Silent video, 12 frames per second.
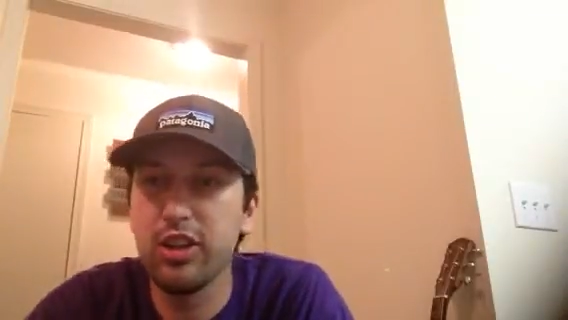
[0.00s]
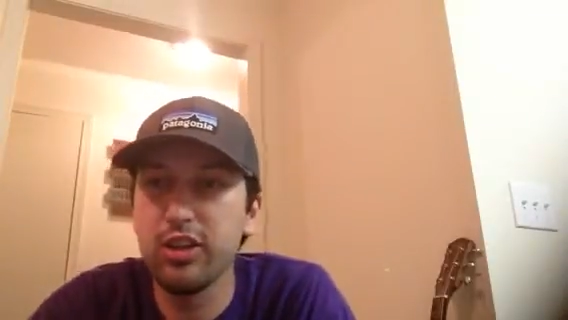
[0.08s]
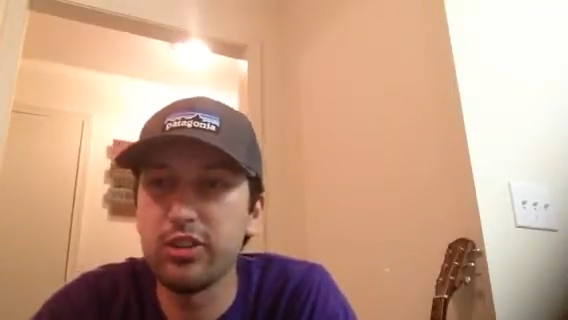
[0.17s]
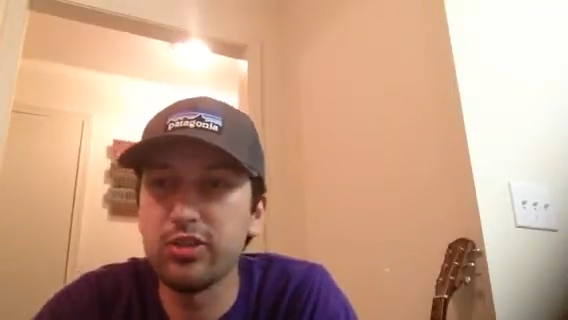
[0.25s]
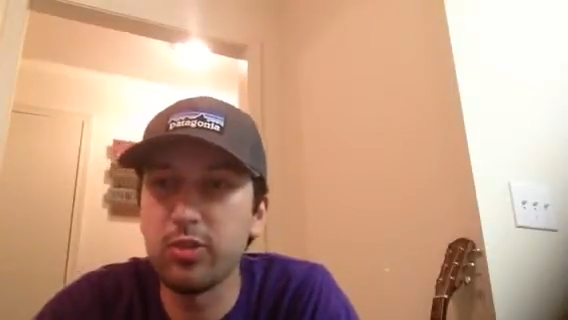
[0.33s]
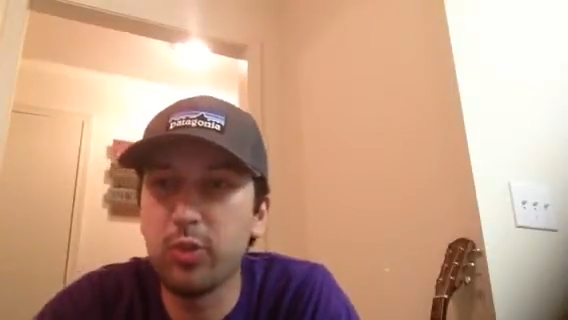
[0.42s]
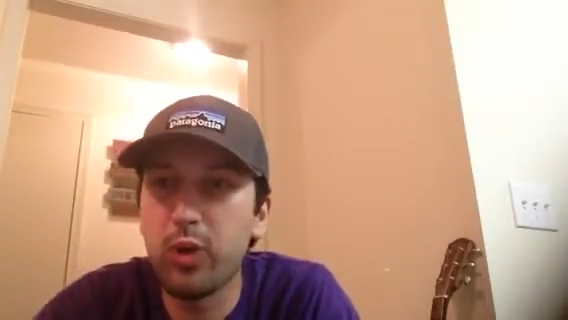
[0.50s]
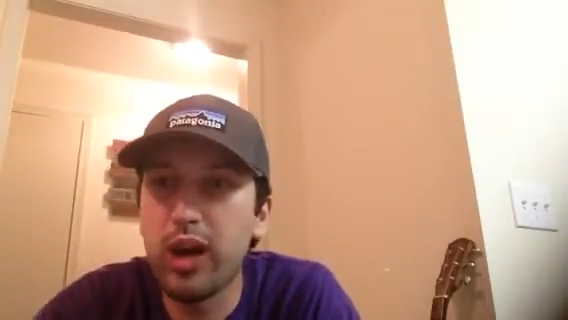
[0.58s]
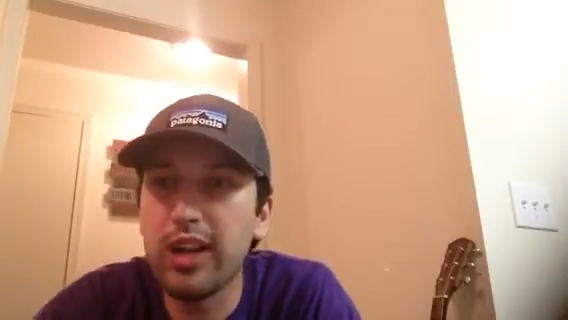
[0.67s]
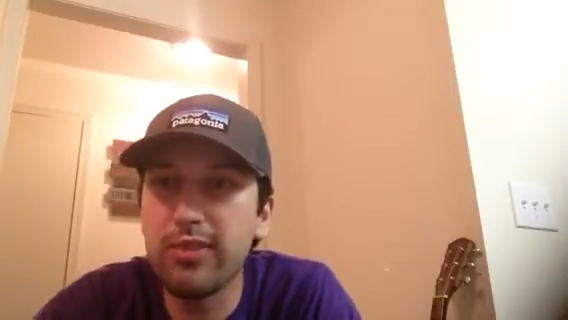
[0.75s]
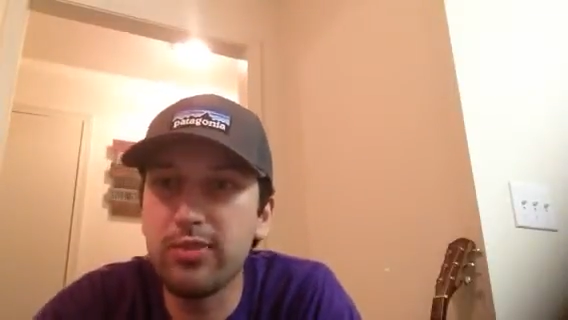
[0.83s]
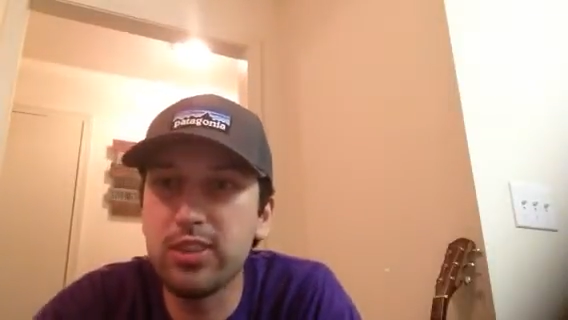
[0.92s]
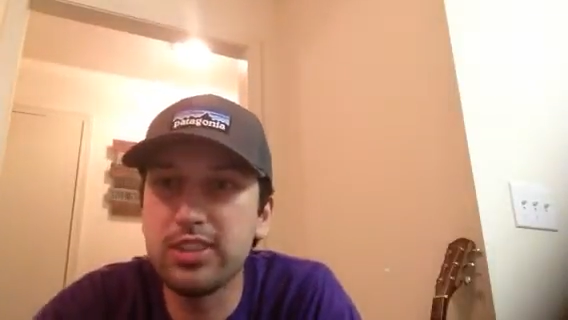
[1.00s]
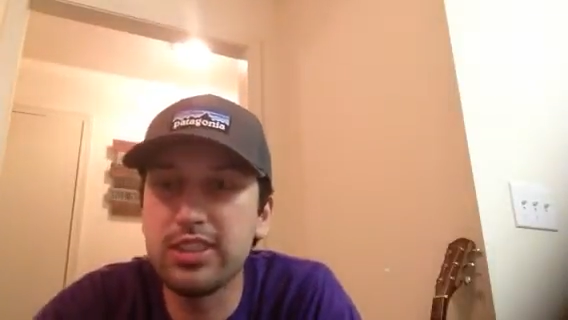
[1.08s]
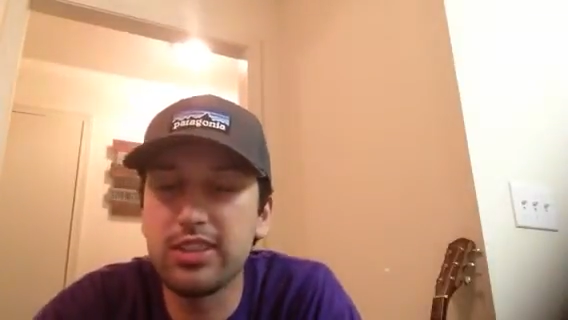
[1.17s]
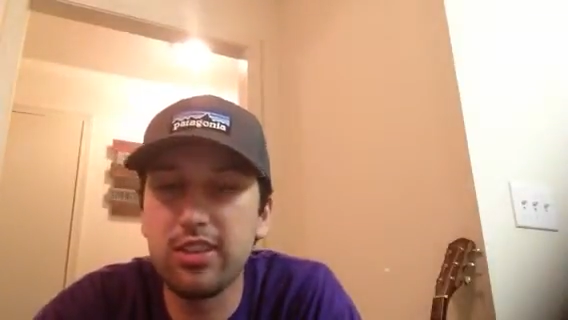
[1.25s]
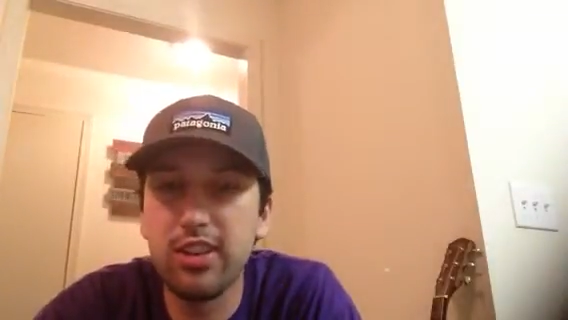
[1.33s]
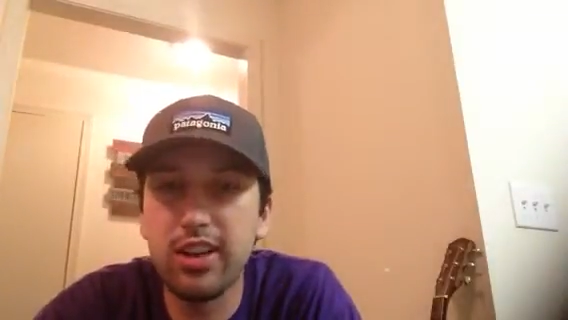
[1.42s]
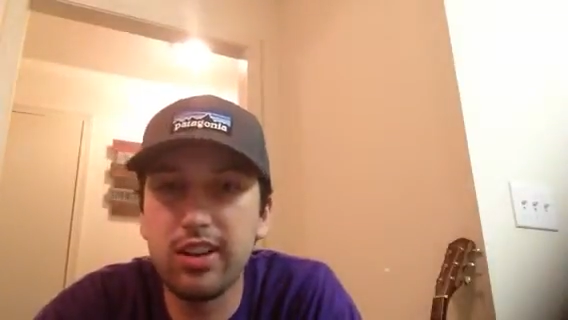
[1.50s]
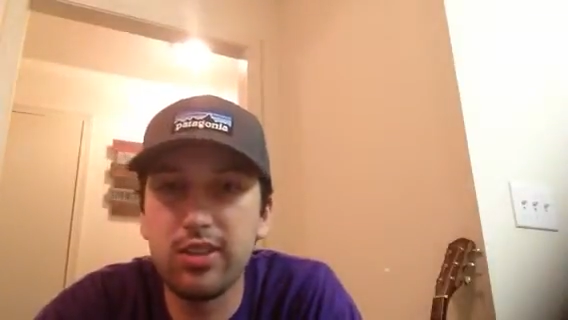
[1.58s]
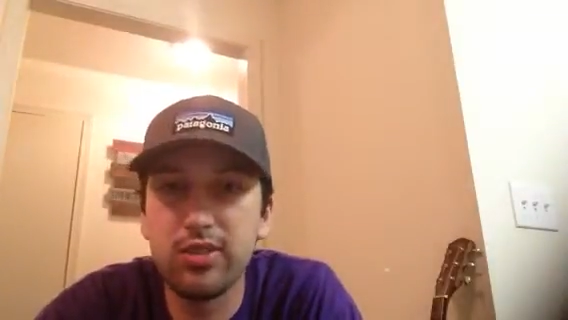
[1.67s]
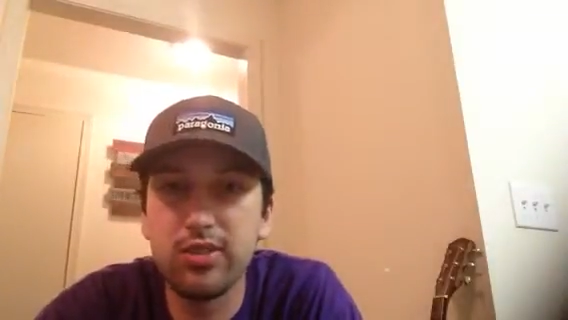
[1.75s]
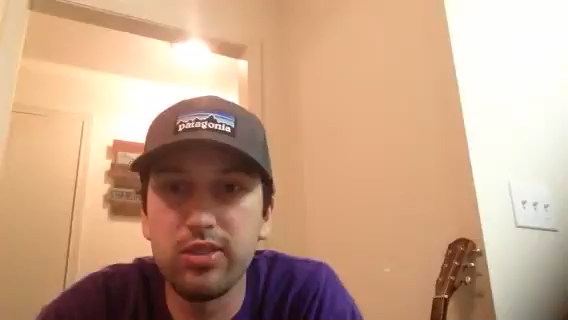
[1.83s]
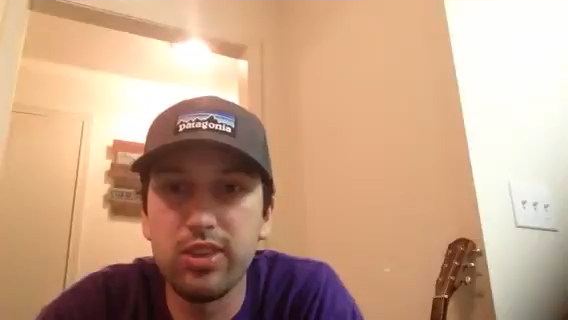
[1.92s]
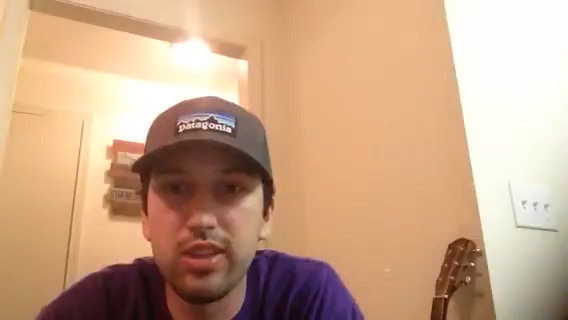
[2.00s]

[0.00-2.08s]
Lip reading: there's a white fuzzy cloud